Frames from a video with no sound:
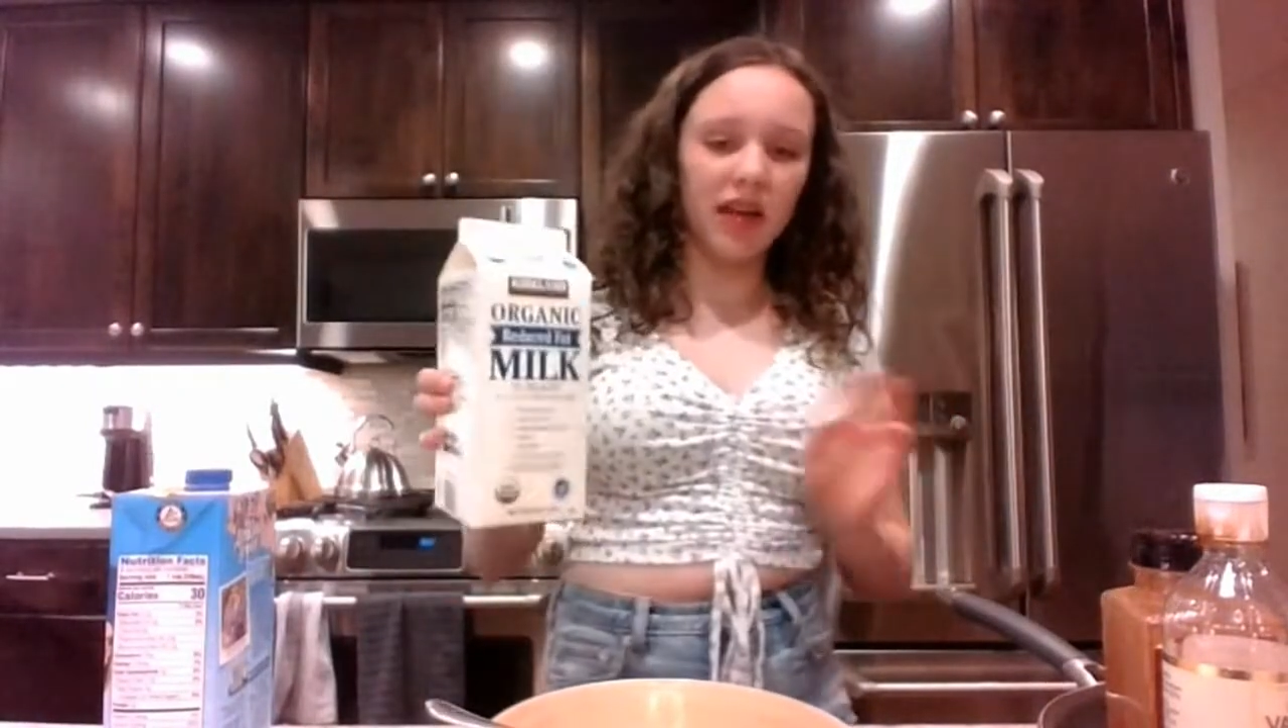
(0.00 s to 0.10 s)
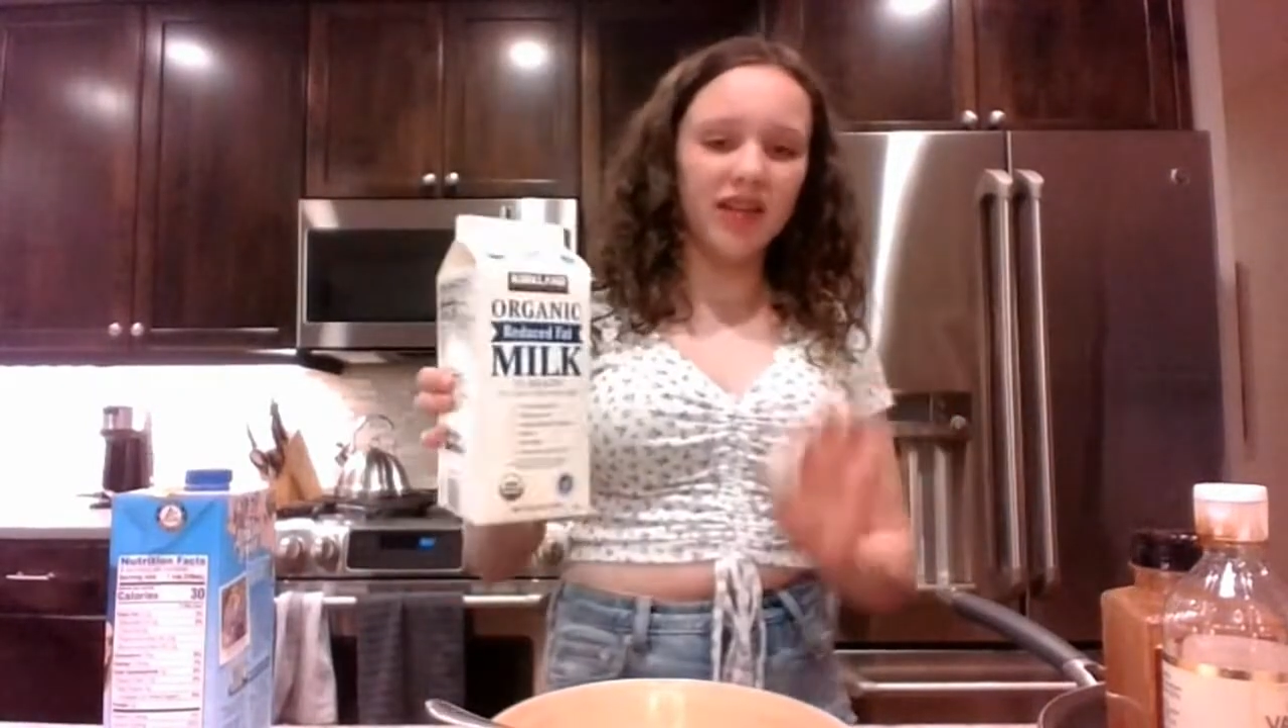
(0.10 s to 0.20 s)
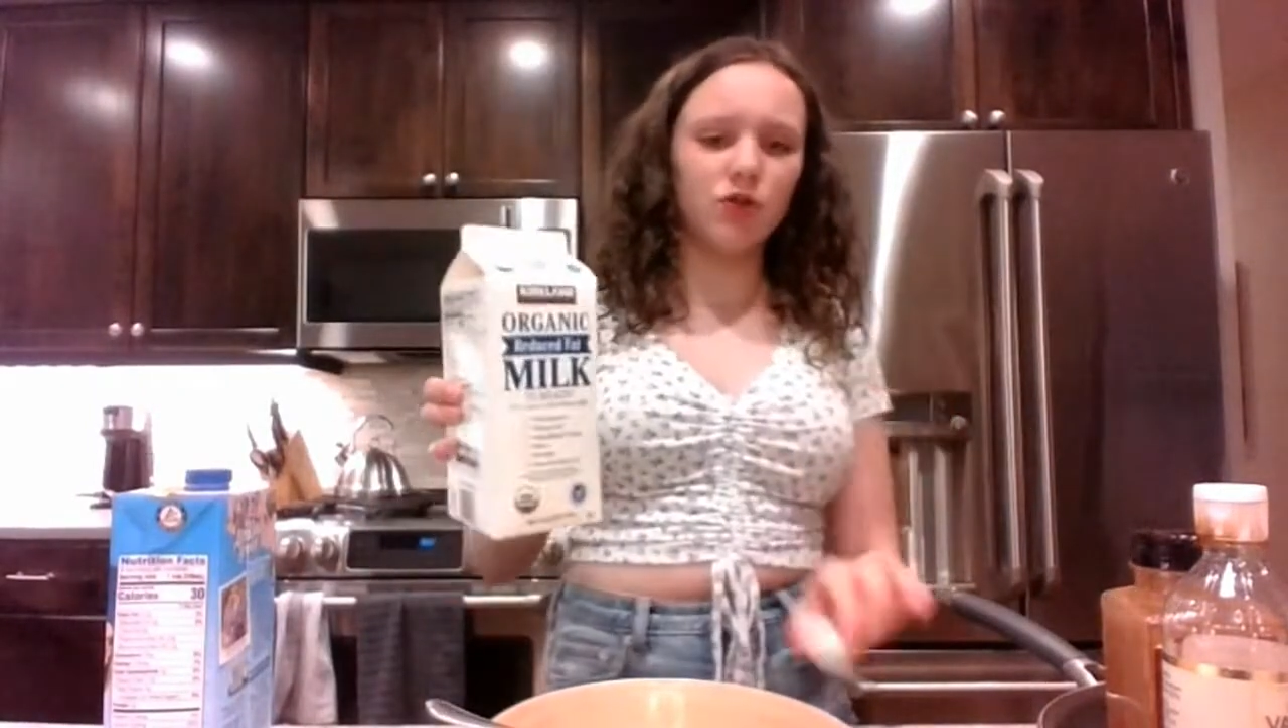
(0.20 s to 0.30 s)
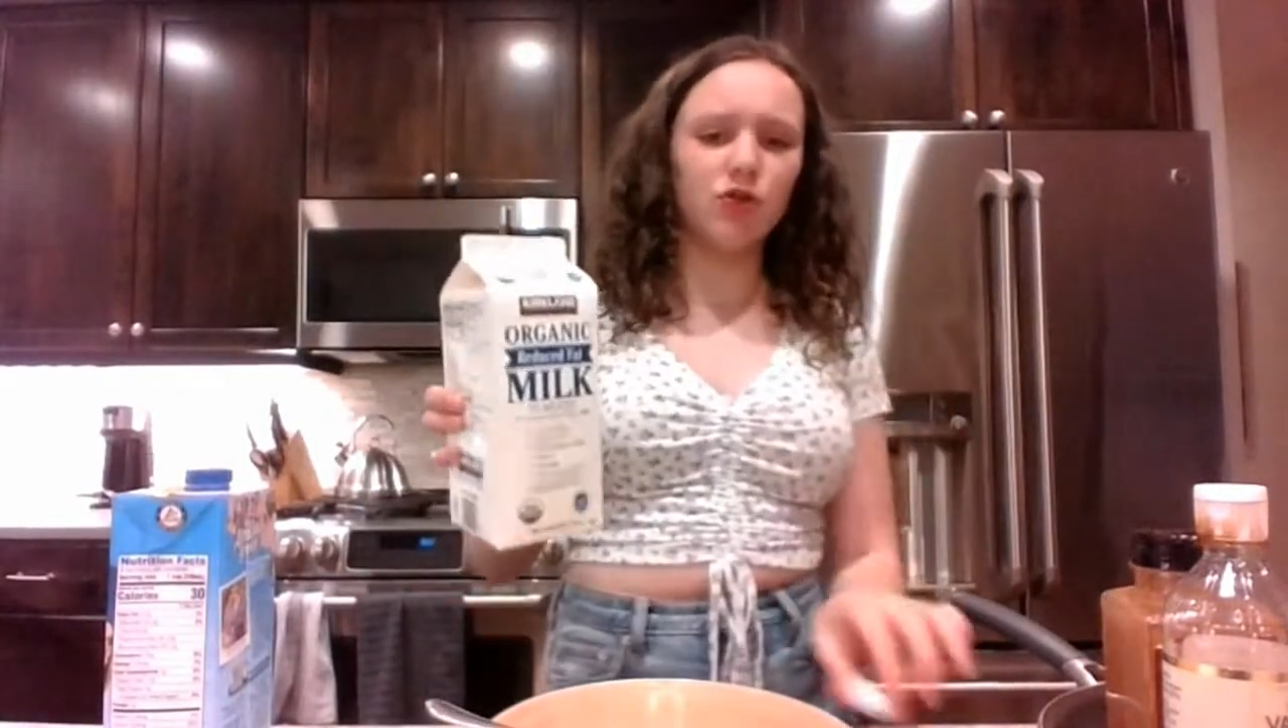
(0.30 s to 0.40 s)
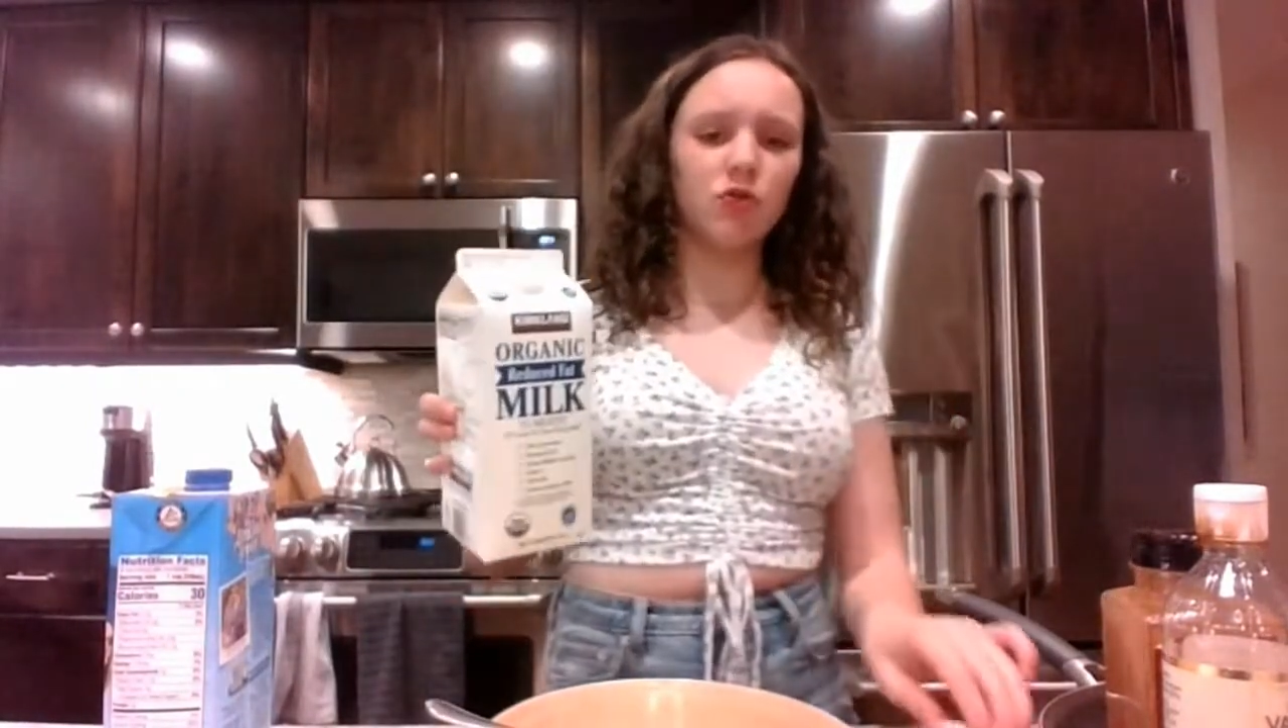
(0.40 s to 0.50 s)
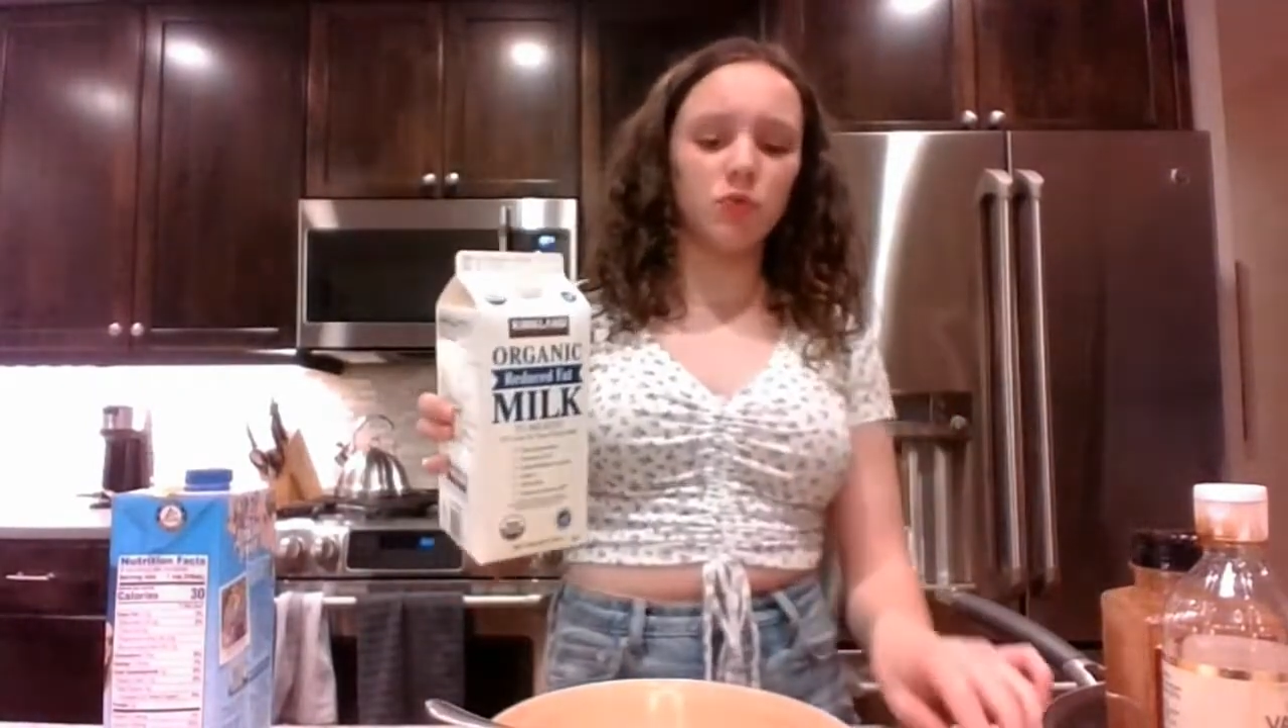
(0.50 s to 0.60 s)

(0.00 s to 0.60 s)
and you just